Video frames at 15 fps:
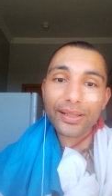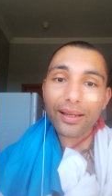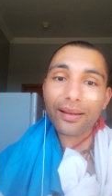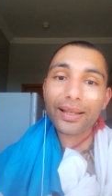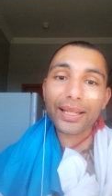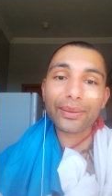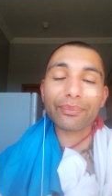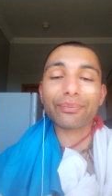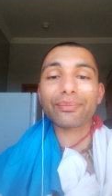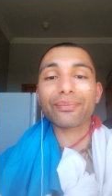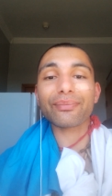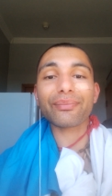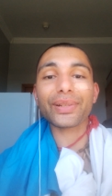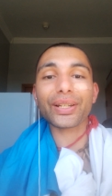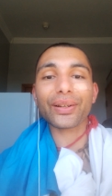time,
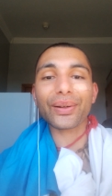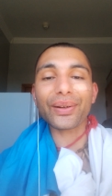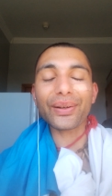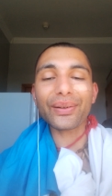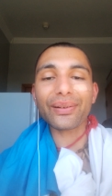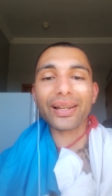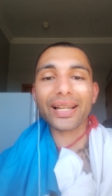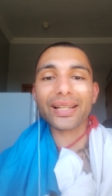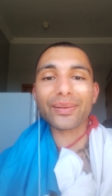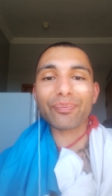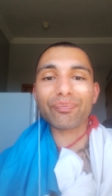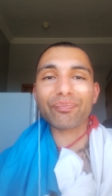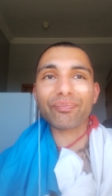you know. Um,